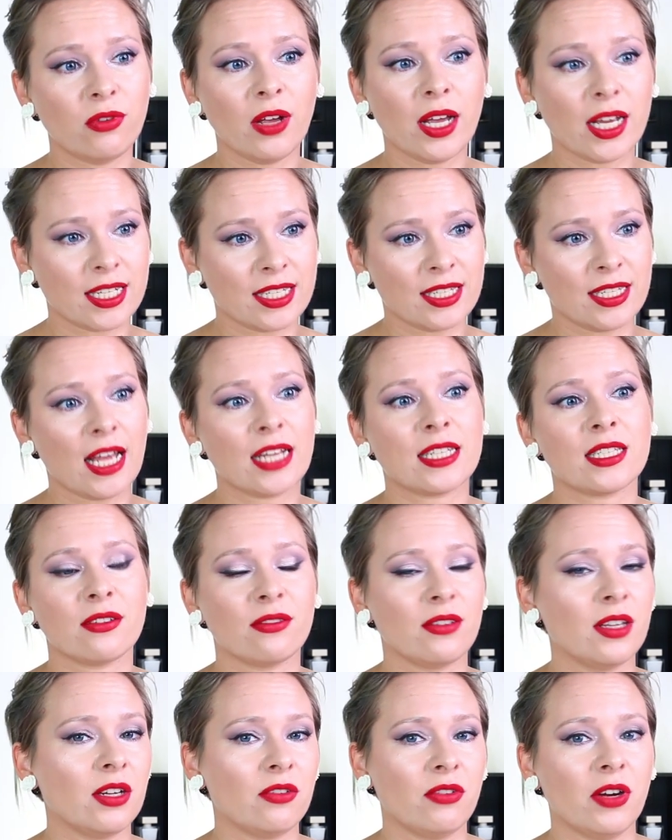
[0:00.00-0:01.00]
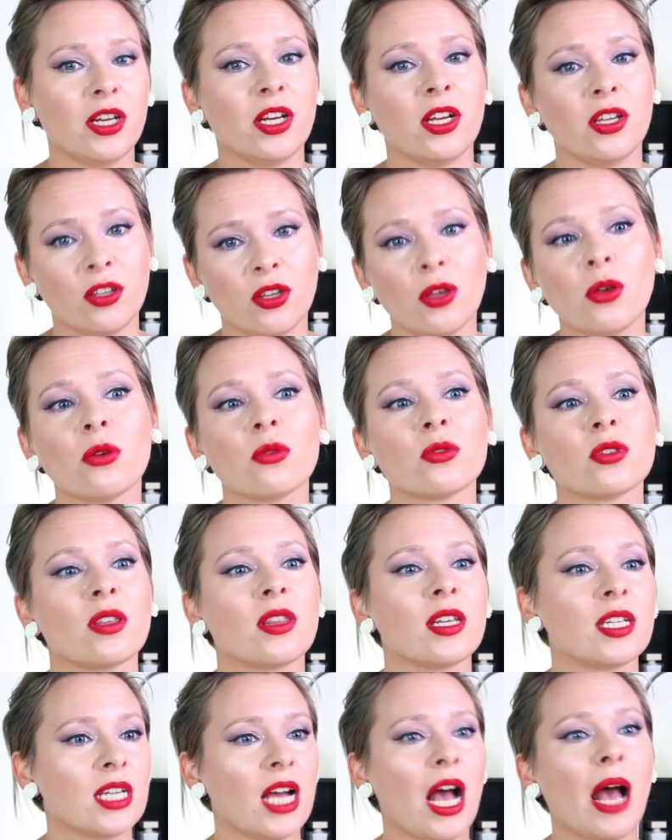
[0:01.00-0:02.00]
excessively reading news
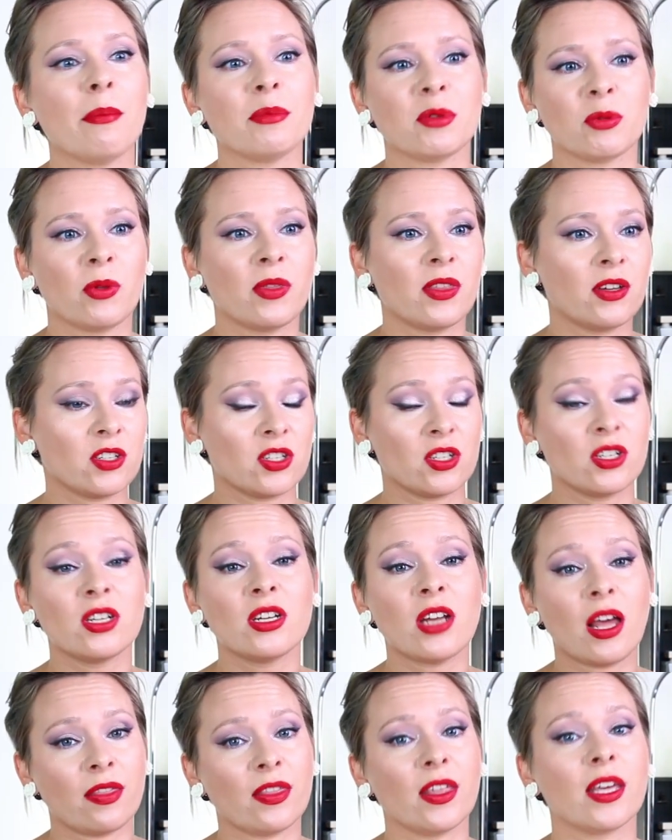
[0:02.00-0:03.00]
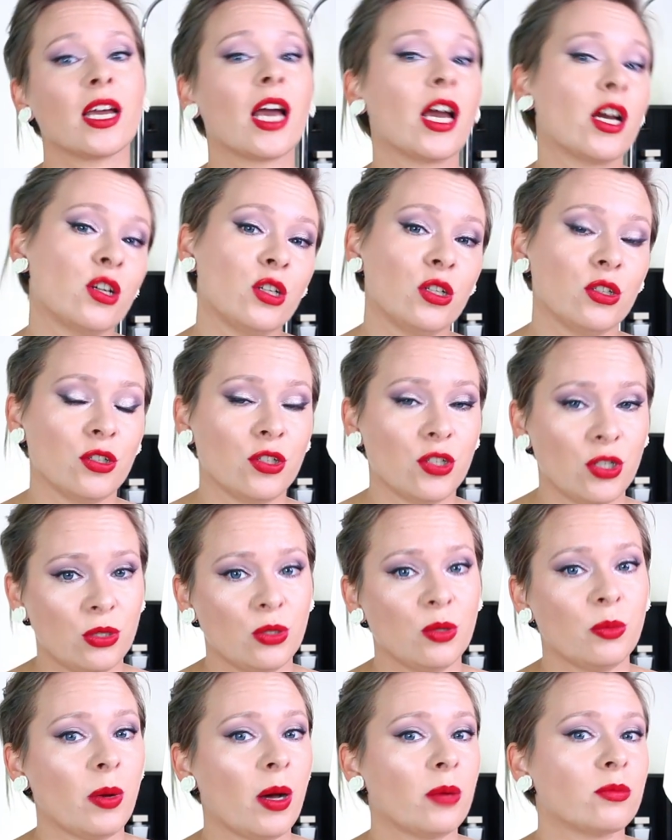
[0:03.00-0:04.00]
at the times when there's nothing I could
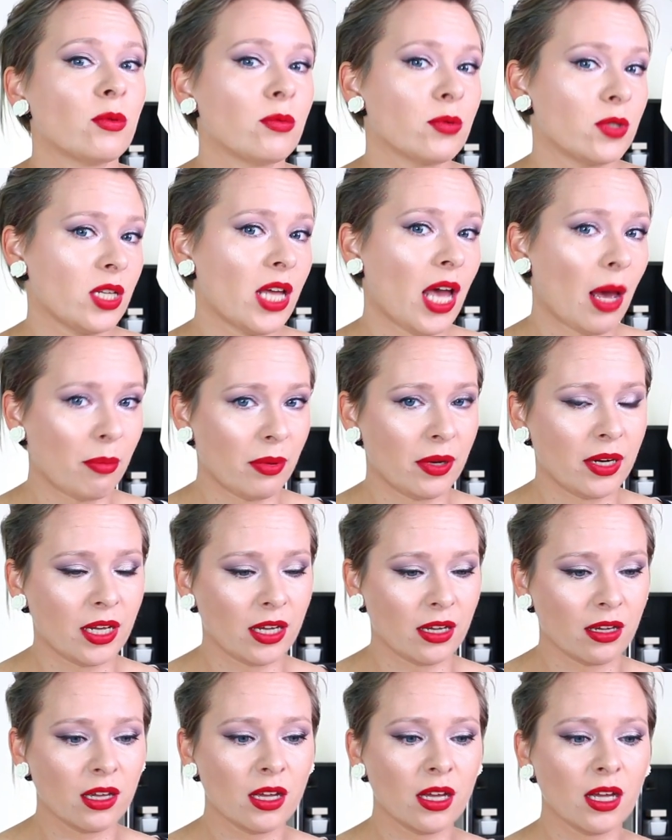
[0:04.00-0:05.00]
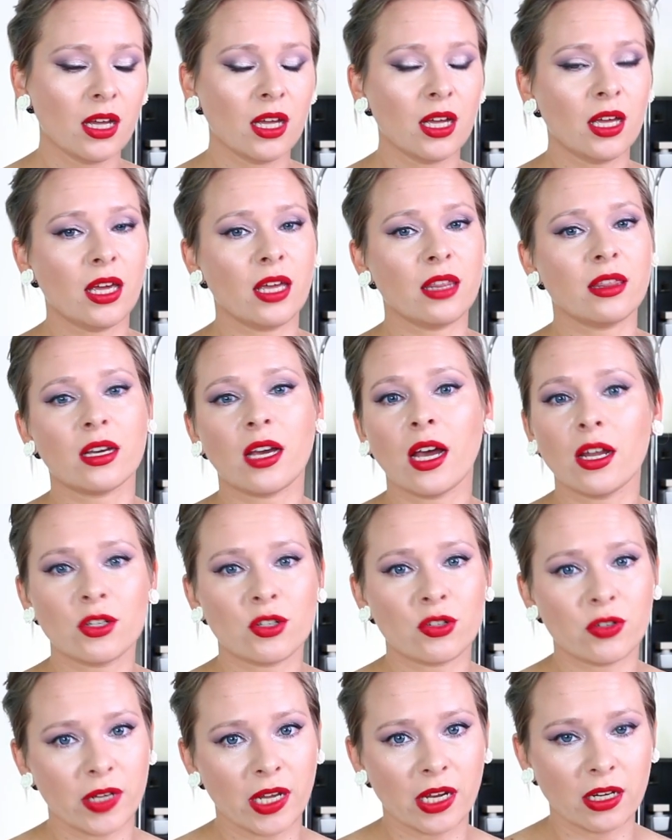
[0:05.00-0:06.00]
do about what was happening in the
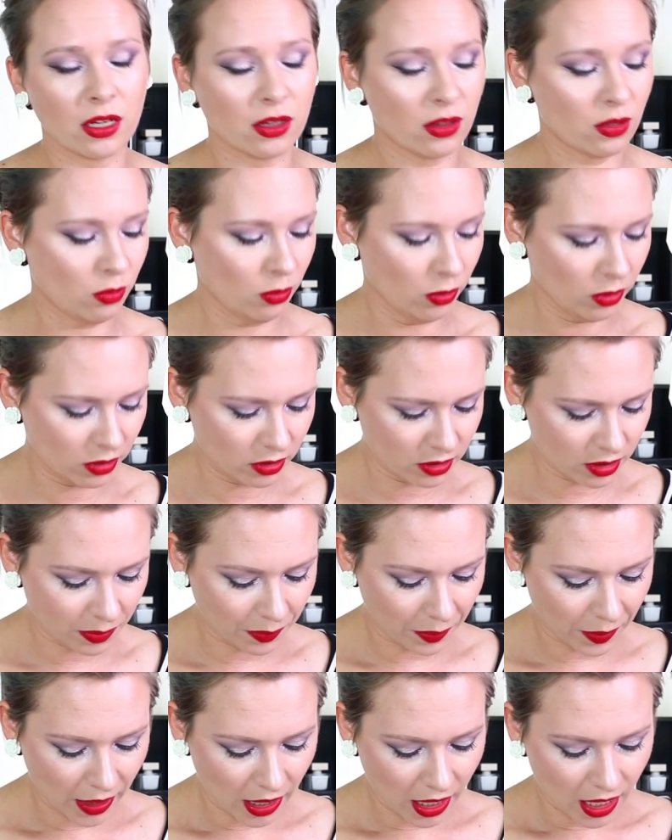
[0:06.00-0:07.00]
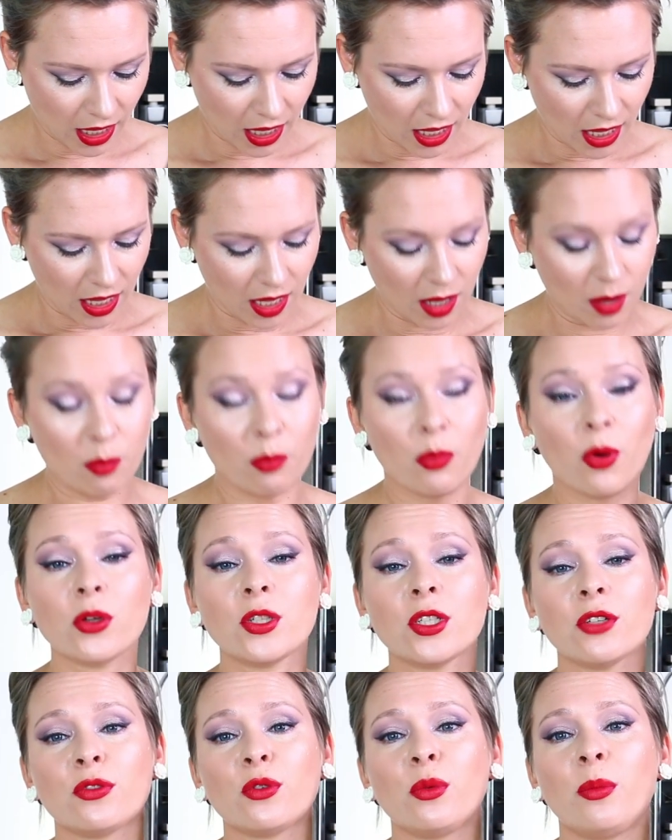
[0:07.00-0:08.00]
country and in the world.
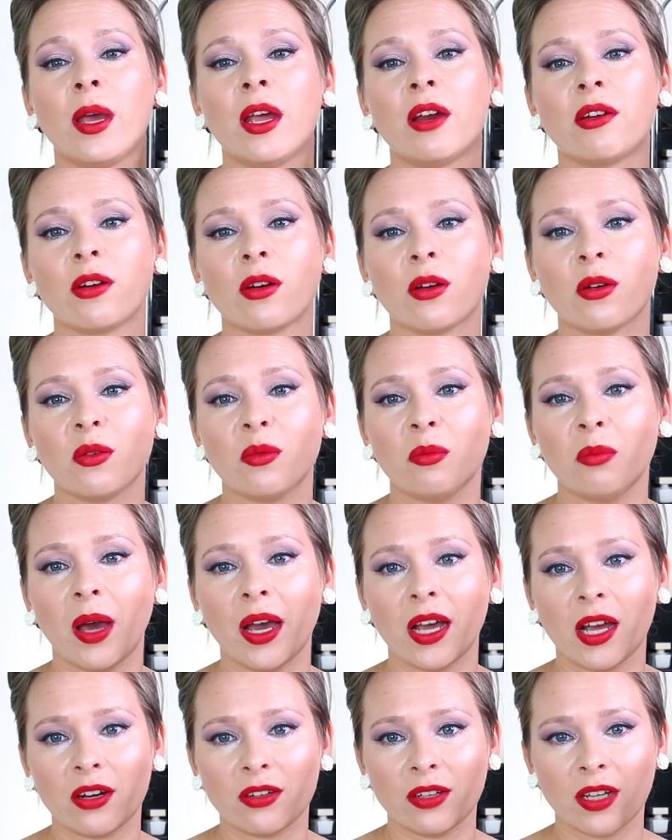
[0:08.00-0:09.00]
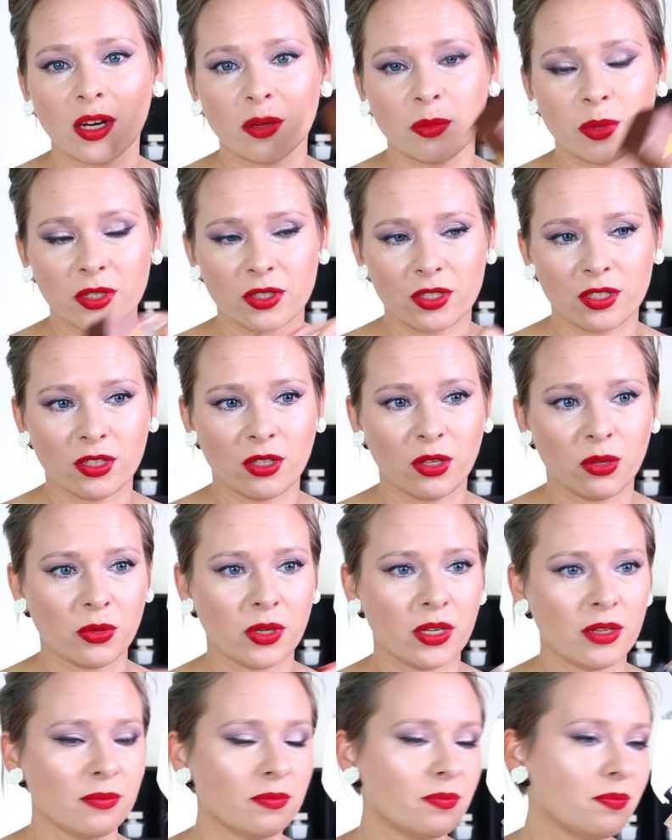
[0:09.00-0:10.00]
Botafumeiro by Cartier
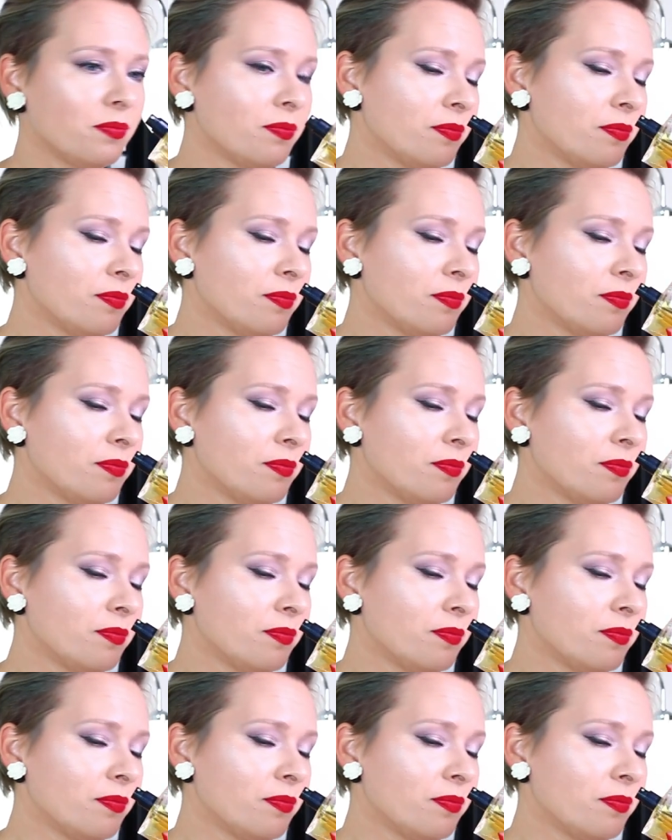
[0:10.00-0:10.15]
Barcelona.